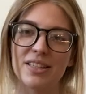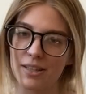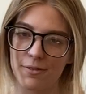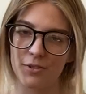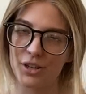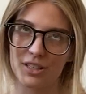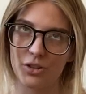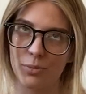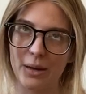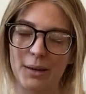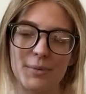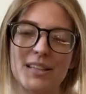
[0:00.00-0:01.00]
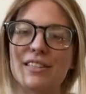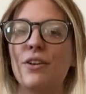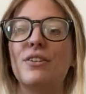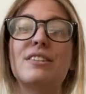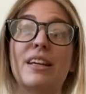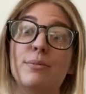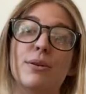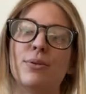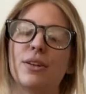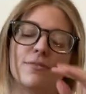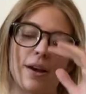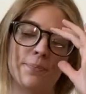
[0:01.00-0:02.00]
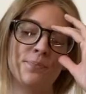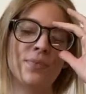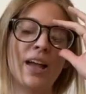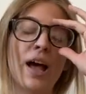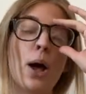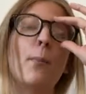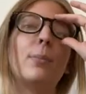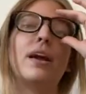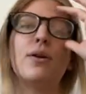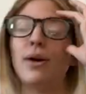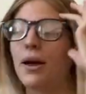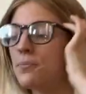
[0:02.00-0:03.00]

stuff for his little baby, so it's going to be really fun. But anyway,